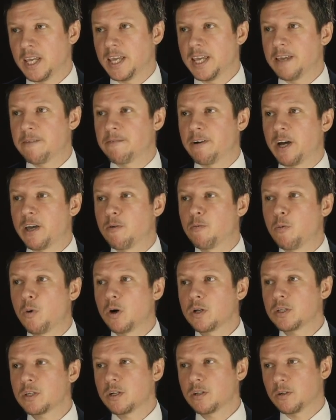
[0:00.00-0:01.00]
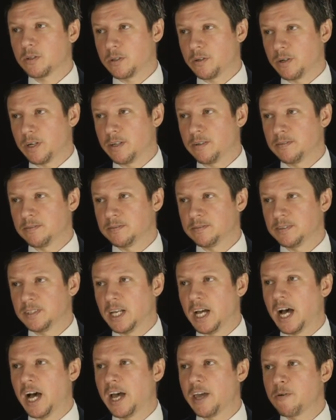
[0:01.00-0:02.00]
If I won the lottery,
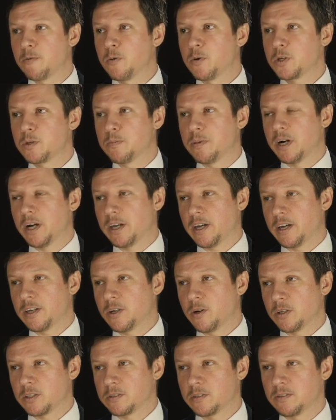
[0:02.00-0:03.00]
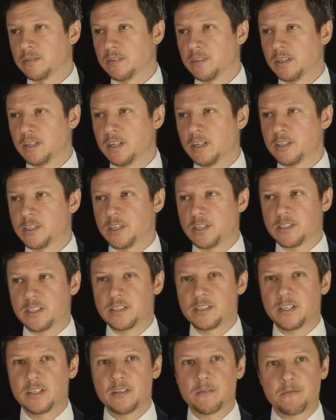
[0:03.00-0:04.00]
I would buy a yacht. Just
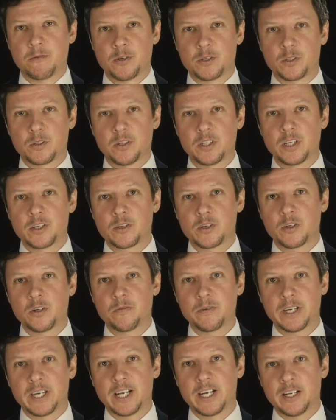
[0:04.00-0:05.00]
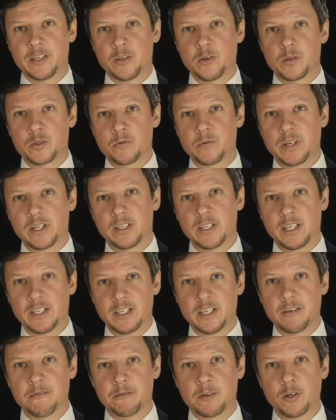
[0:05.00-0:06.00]
as in the first conditional we cannot use will in
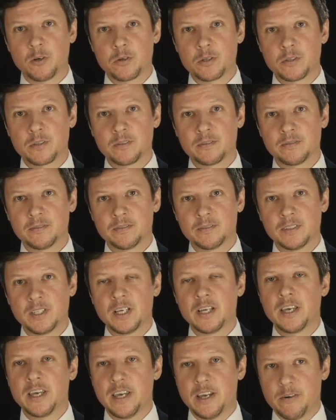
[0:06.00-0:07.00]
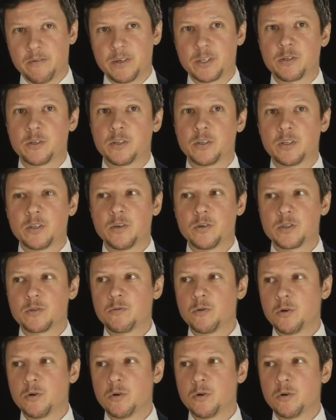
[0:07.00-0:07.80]
the if clause, here we shouldn't use